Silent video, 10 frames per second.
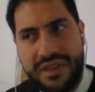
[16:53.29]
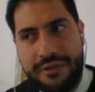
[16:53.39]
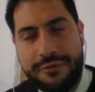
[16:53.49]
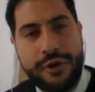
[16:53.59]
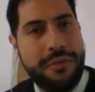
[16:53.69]

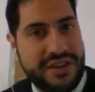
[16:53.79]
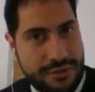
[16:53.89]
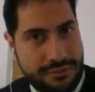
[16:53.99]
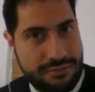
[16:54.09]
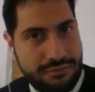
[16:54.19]

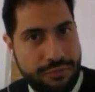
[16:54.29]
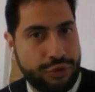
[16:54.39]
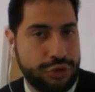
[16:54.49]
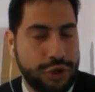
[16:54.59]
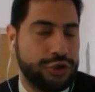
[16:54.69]
information,
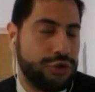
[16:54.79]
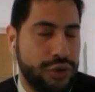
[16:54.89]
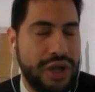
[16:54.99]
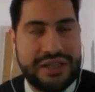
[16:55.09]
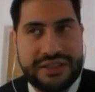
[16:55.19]
not to
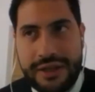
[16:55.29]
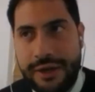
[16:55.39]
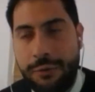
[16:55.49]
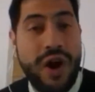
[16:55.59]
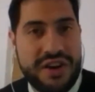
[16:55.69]
call it
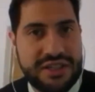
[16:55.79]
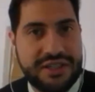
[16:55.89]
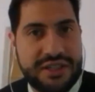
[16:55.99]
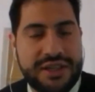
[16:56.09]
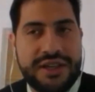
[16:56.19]
washing?